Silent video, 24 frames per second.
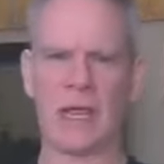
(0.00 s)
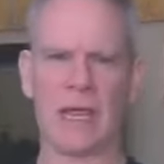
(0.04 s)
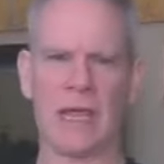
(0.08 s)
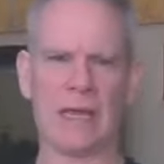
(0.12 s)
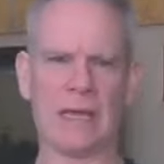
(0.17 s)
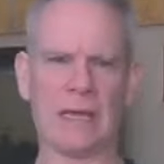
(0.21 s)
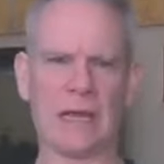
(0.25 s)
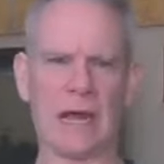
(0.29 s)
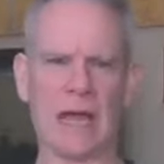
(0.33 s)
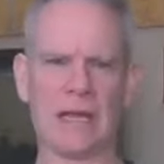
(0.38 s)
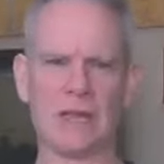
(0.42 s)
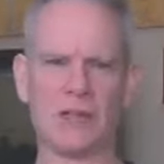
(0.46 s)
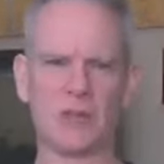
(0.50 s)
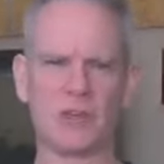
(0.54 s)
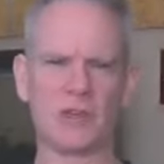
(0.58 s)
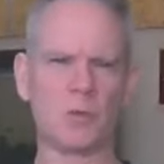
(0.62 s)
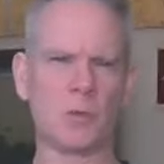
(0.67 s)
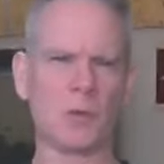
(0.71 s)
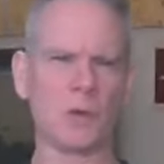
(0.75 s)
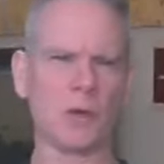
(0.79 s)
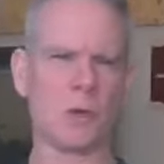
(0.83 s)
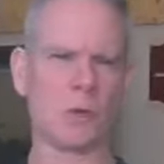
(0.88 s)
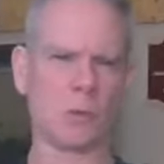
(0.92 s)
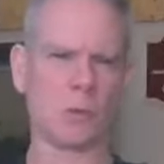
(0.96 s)
And I just
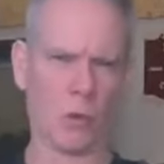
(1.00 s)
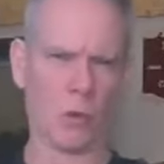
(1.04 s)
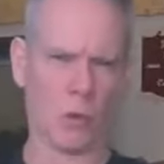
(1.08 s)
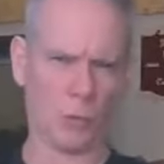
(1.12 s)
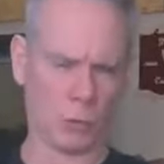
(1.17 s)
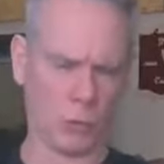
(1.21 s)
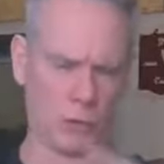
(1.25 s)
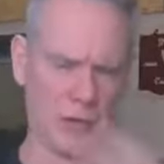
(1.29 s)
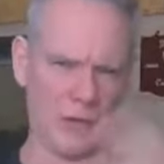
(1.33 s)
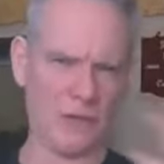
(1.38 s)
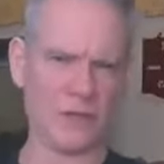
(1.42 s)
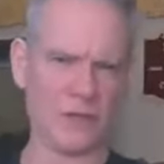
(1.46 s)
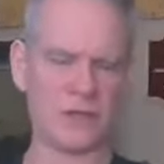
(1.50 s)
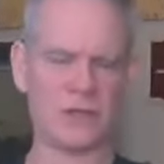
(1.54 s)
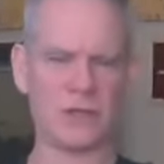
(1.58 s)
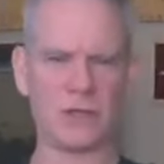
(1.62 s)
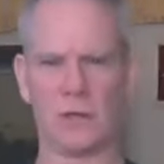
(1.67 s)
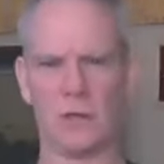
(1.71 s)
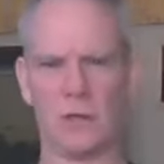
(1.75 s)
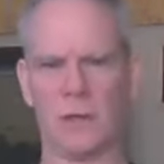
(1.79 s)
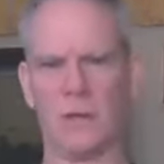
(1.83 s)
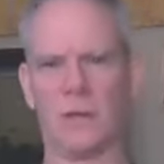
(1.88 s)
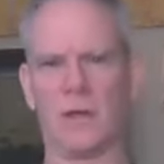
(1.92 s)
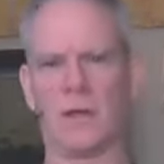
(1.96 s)
want to read this to
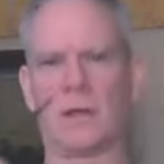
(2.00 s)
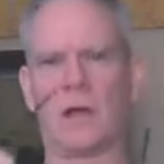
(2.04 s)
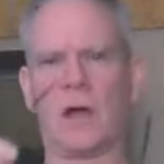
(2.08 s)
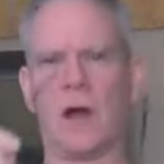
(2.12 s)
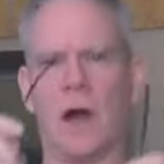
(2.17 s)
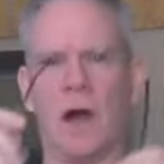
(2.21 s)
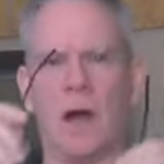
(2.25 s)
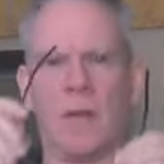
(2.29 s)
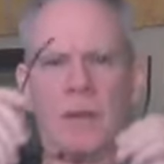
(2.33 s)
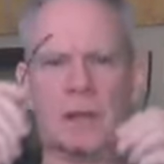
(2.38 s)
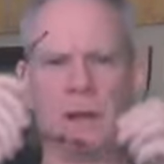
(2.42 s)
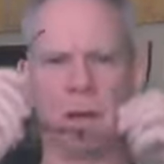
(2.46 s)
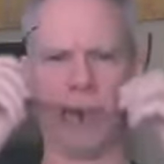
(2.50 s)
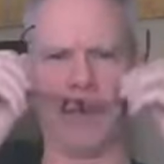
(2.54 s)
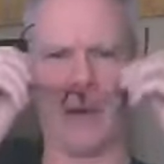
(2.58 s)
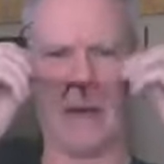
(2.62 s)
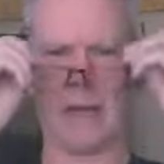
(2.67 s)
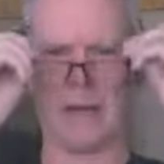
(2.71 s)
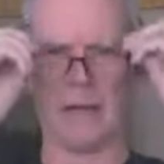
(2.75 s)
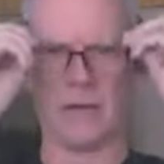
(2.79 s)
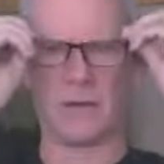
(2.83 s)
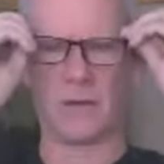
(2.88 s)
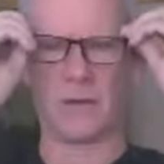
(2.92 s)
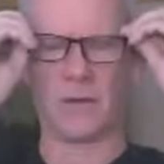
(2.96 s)
you and then comment about
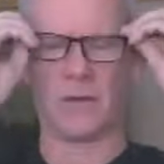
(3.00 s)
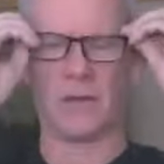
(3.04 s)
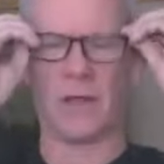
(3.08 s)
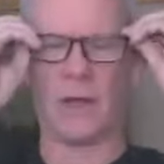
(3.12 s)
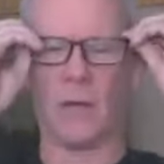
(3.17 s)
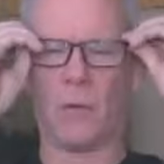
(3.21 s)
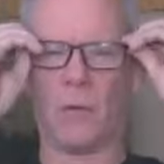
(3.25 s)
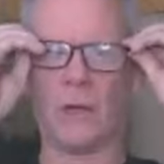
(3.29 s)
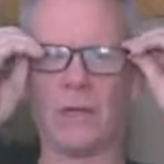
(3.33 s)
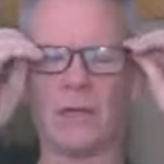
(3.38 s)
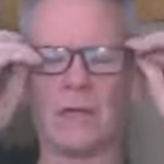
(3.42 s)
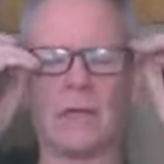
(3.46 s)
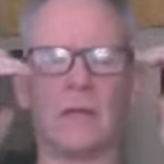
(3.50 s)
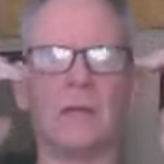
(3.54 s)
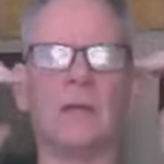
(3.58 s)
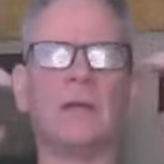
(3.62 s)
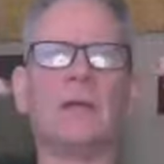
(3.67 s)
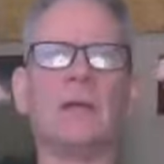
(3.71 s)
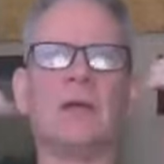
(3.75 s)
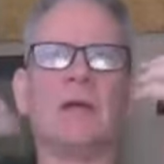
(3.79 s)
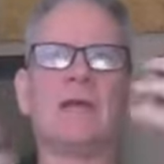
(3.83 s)
it so that we can